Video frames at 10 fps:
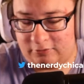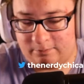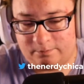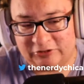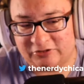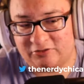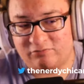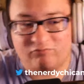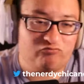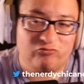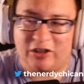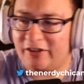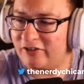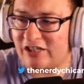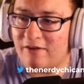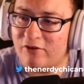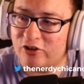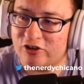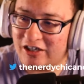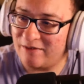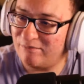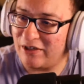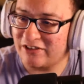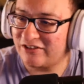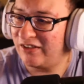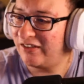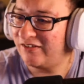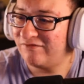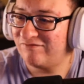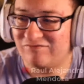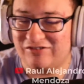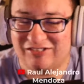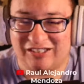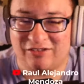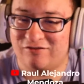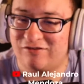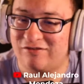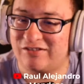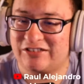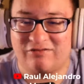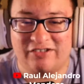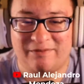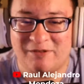just having a good time passing by. You know, what have you